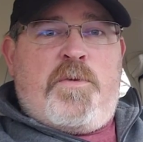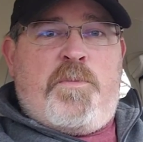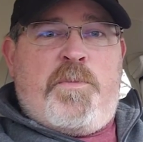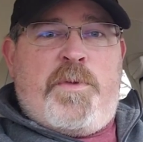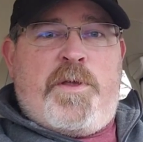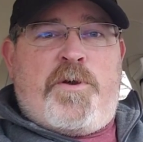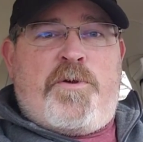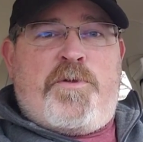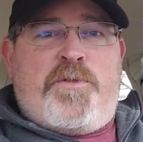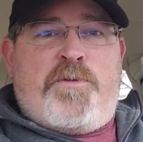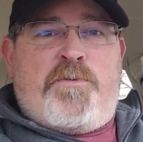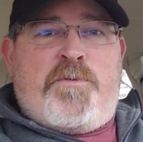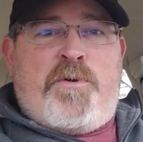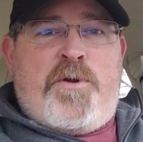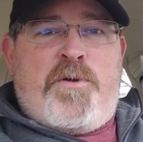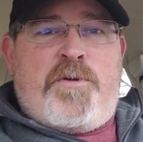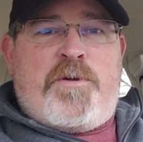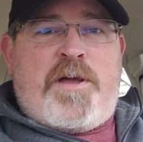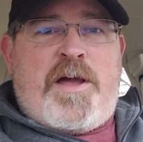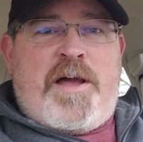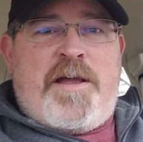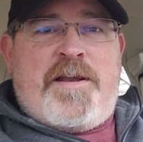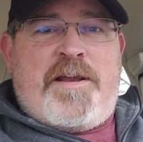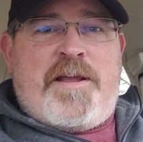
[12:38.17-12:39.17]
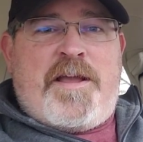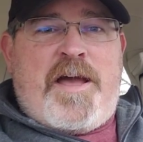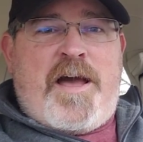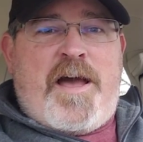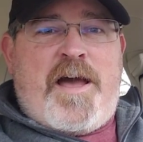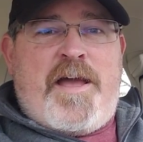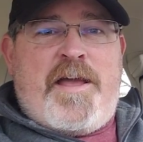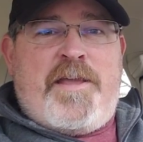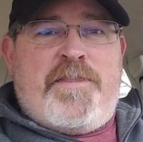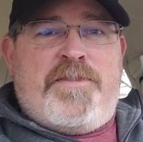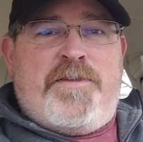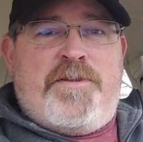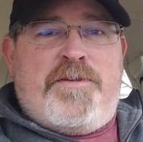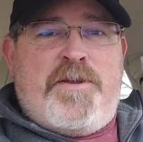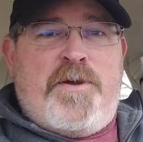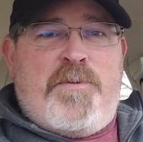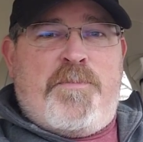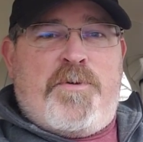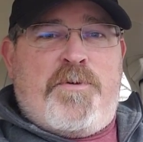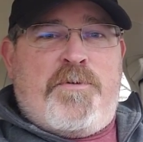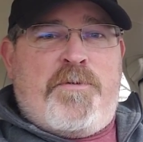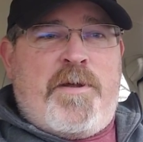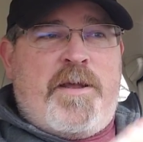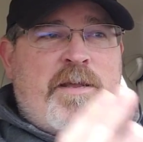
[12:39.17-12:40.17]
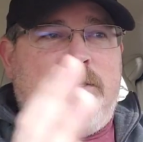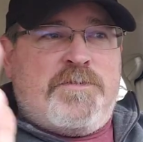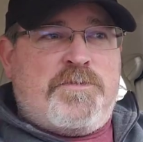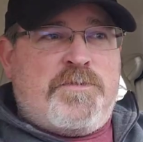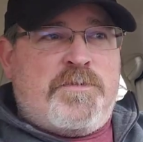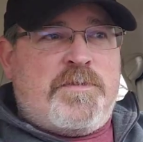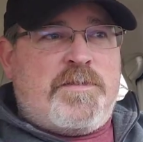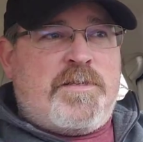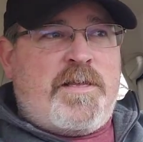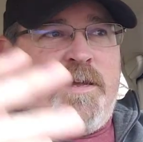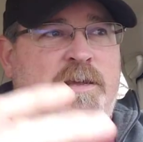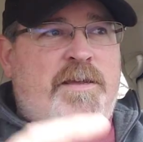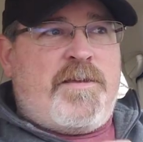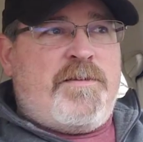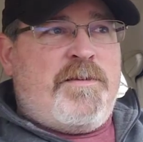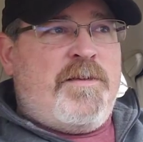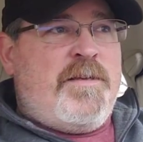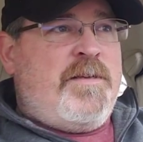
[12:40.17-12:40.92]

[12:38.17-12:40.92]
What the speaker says: middle of the road kind of guy, and the number range was like